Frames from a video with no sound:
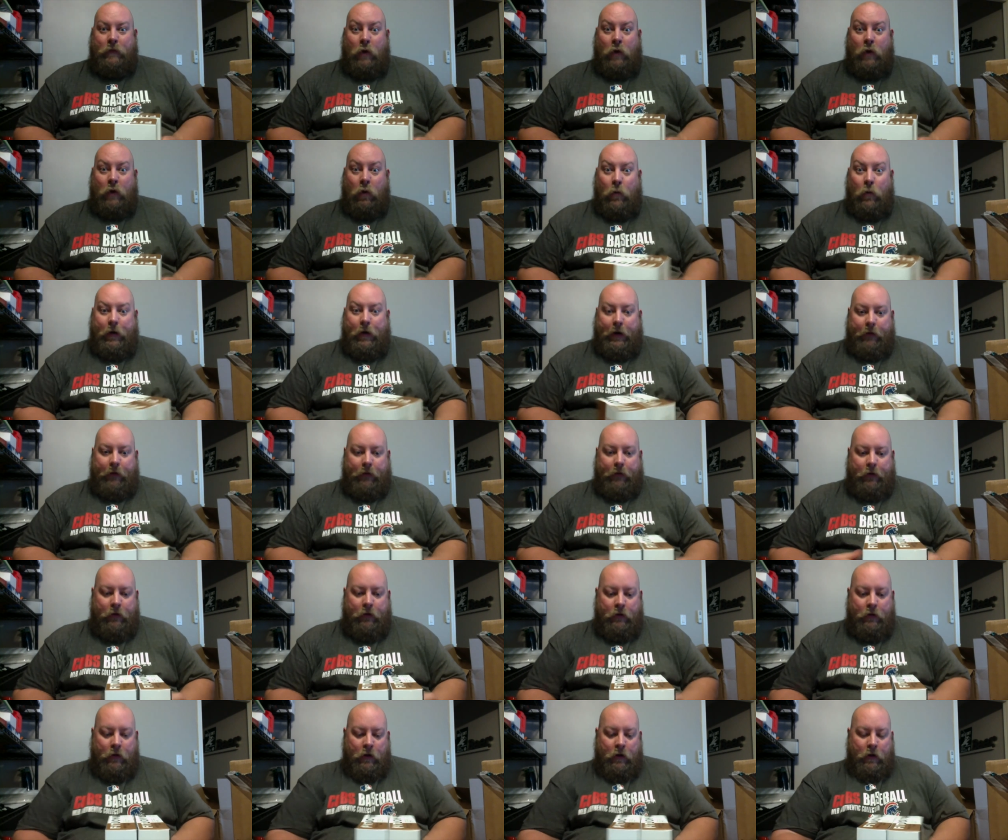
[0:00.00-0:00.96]
Whatever.
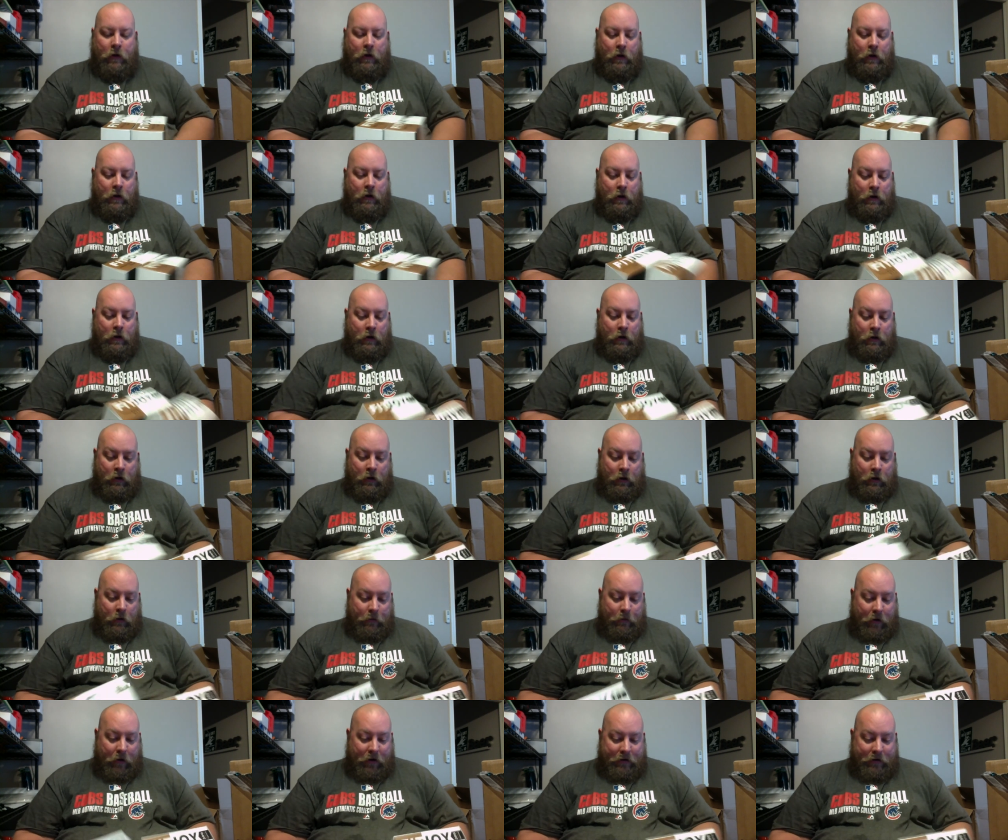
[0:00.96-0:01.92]

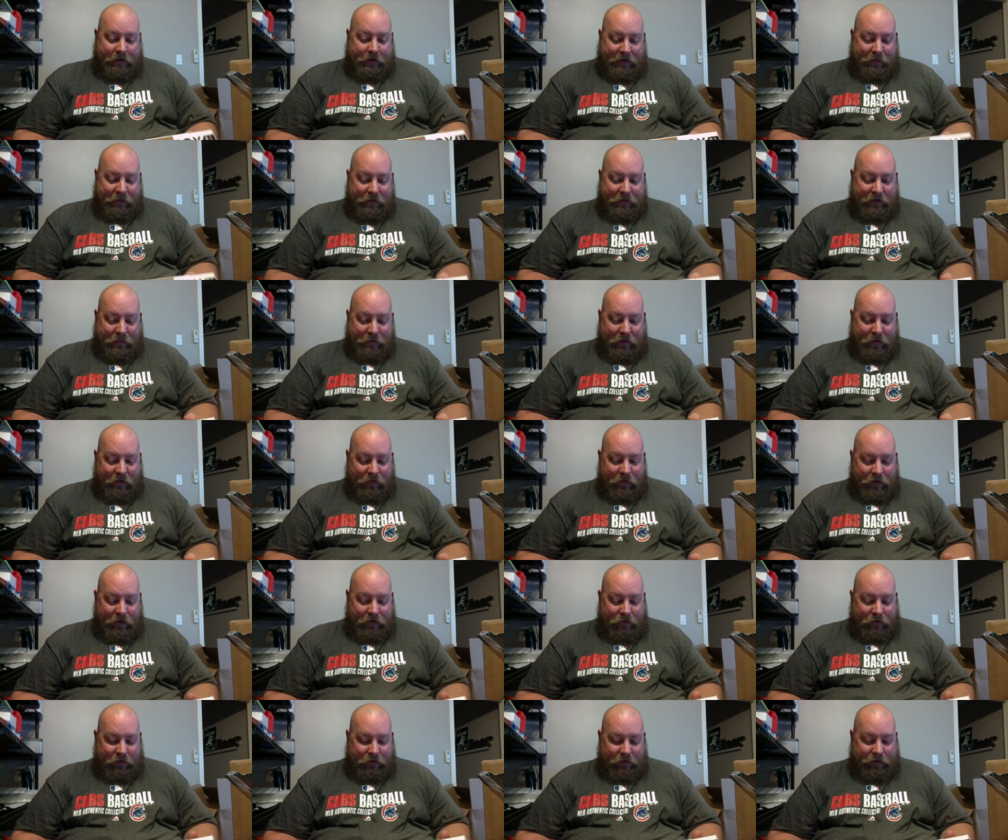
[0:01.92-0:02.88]
Probably just keep these in my
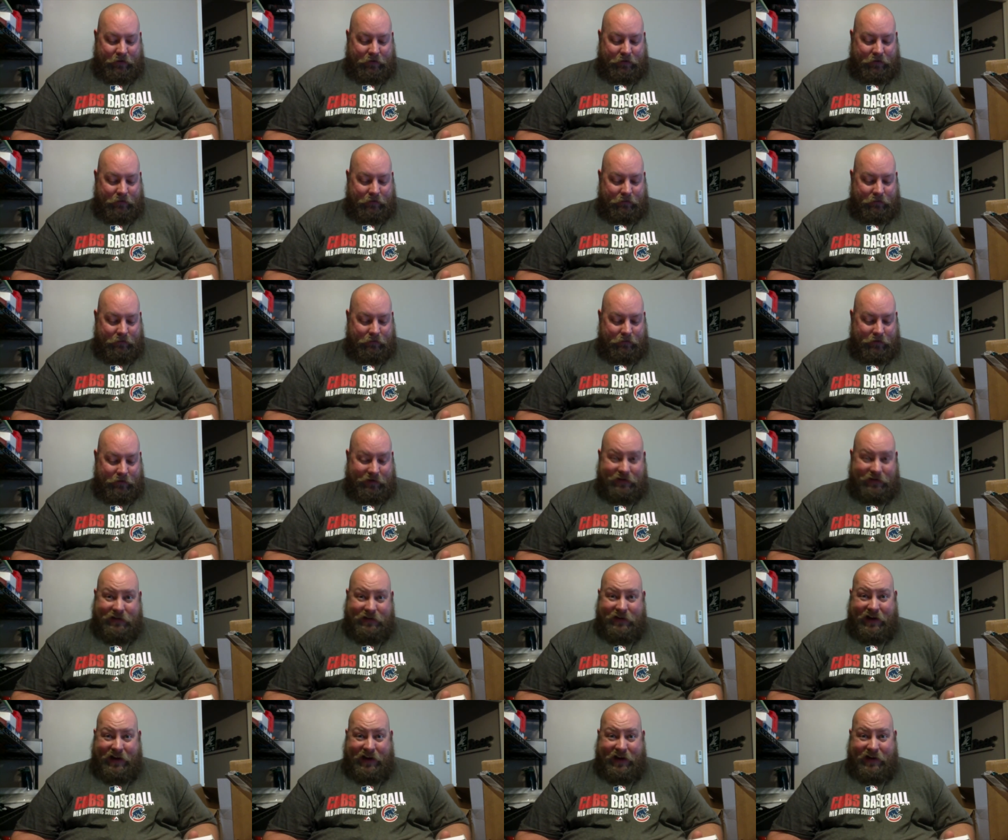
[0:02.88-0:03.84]
vehicle as a
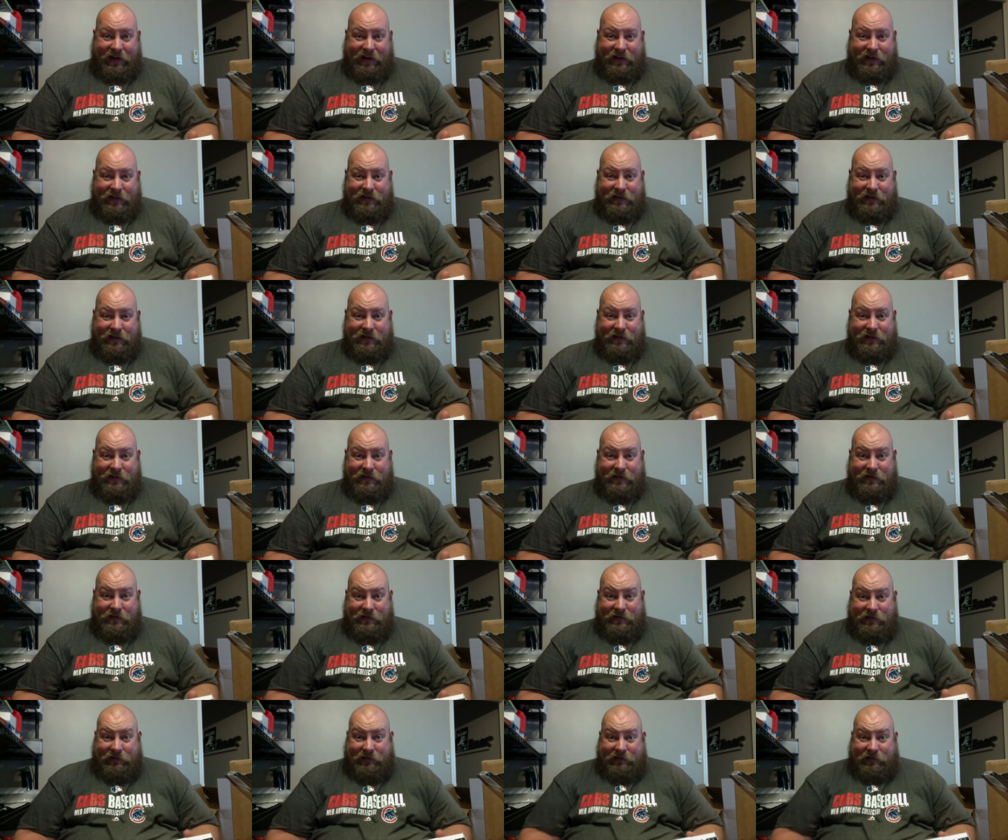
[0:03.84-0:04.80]
snack.
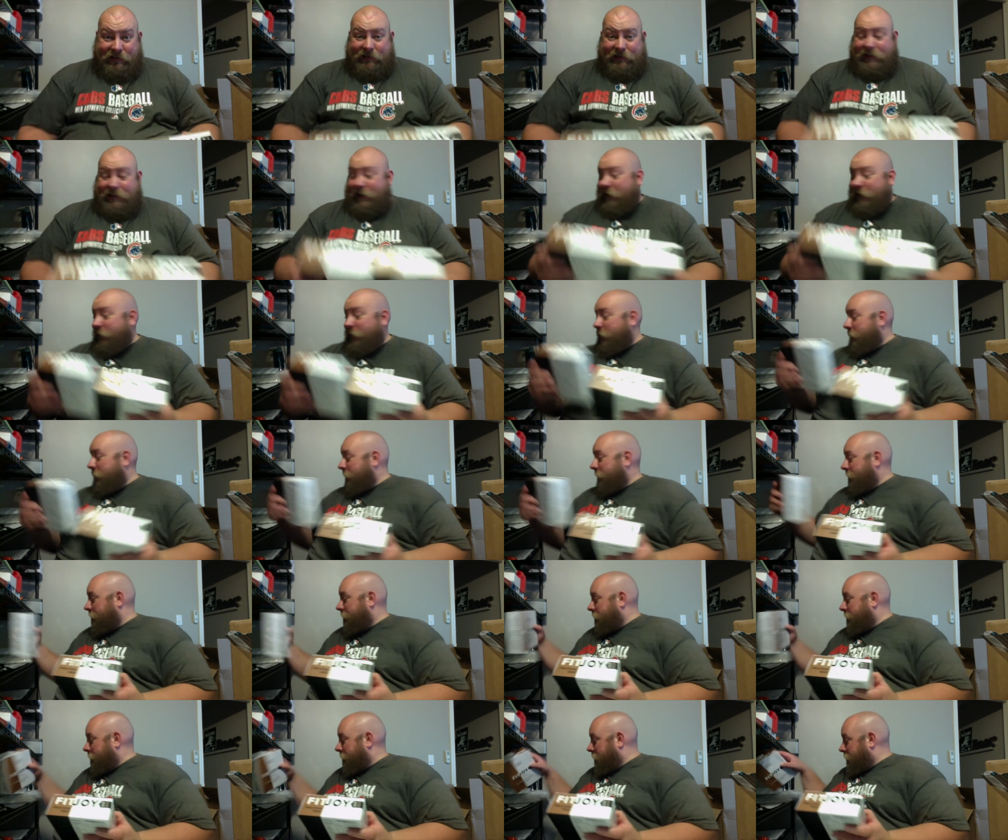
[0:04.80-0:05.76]
I don't know.
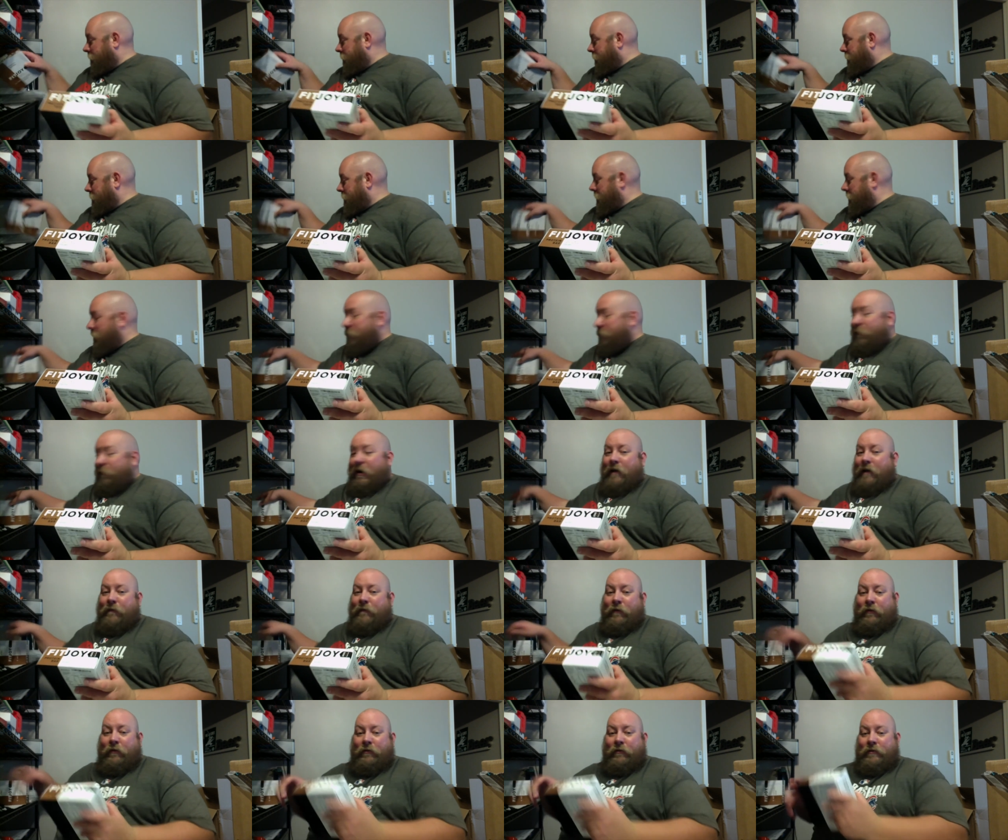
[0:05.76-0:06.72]
Probably
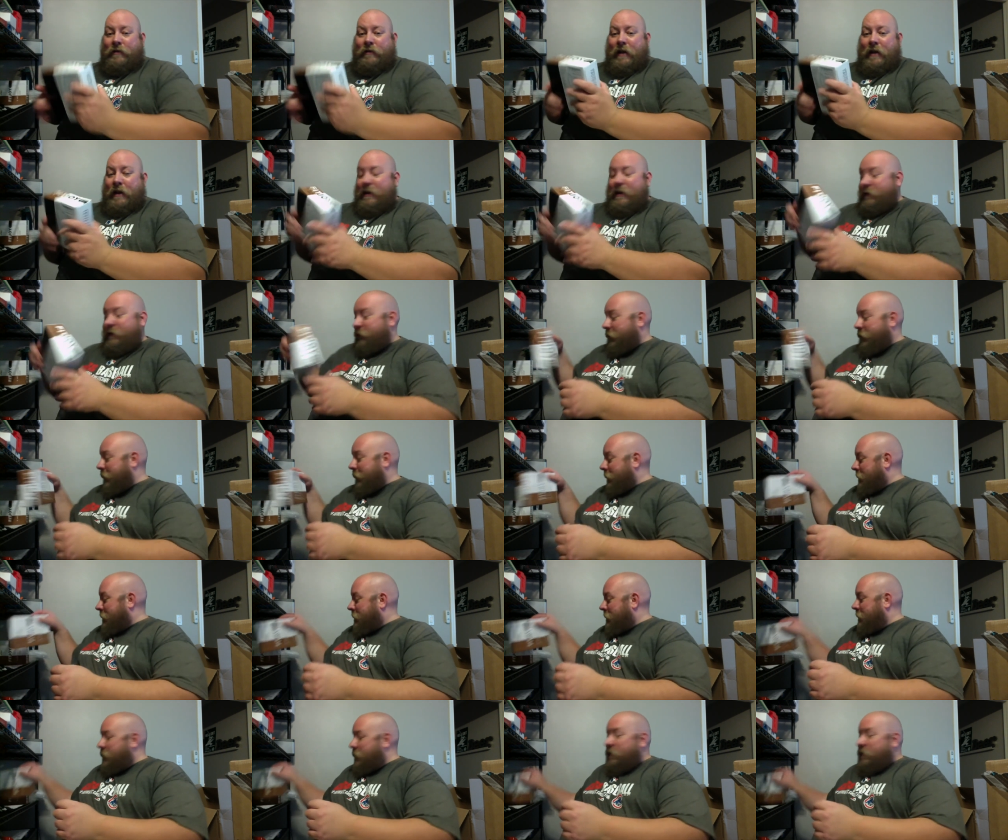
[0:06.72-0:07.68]
for those days when
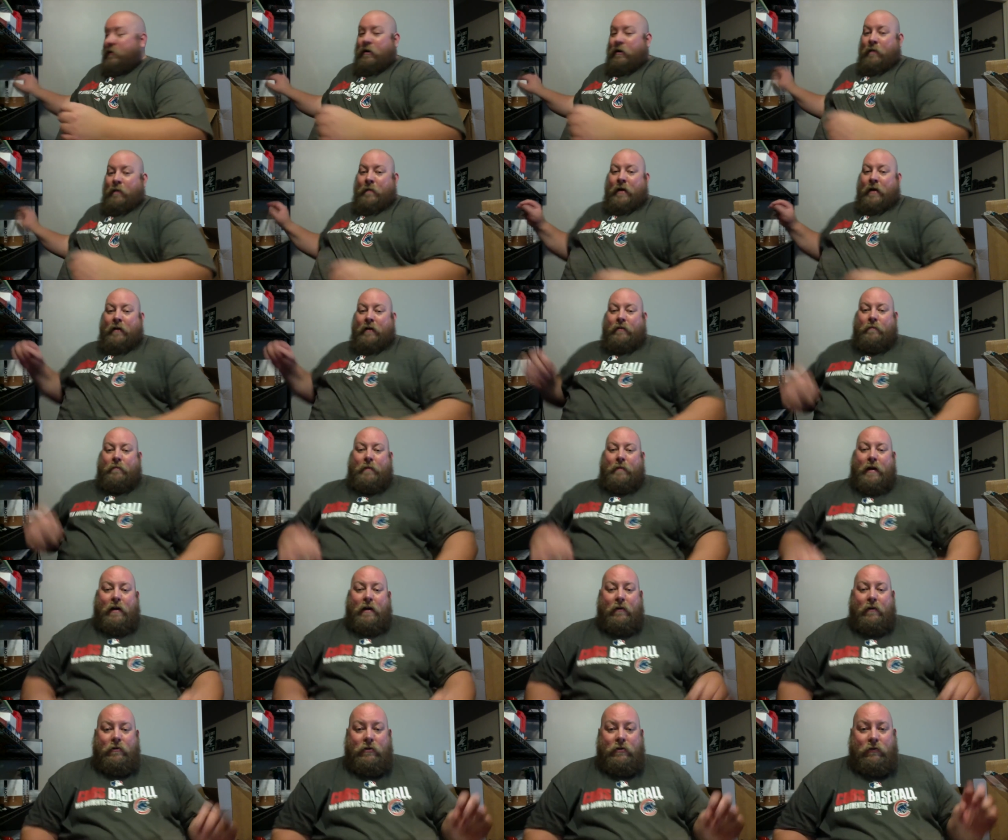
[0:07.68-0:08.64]
I'm out and
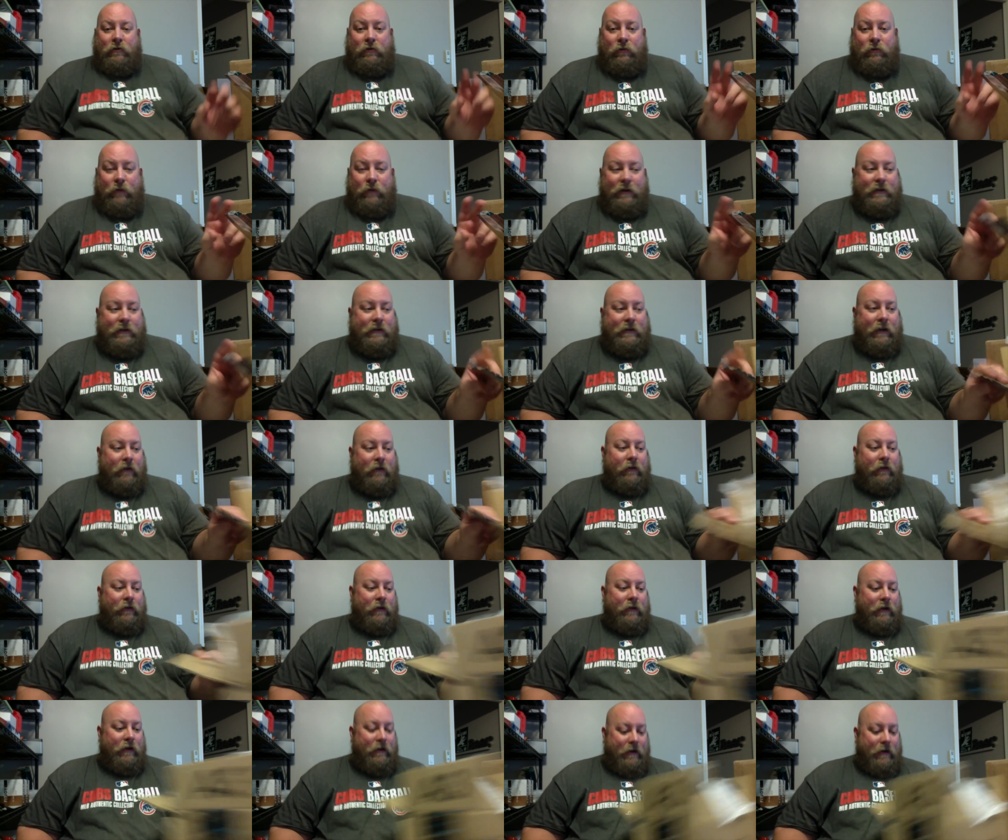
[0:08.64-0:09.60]
about doing the reselling
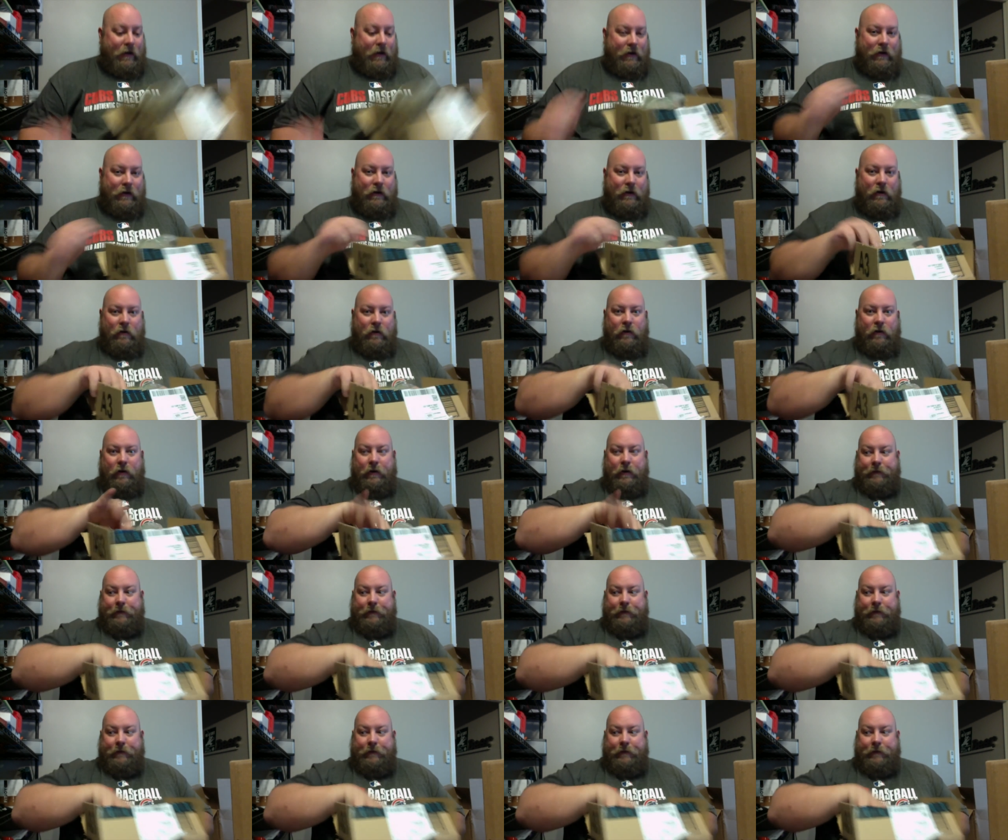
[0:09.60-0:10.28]
thing and I get hungry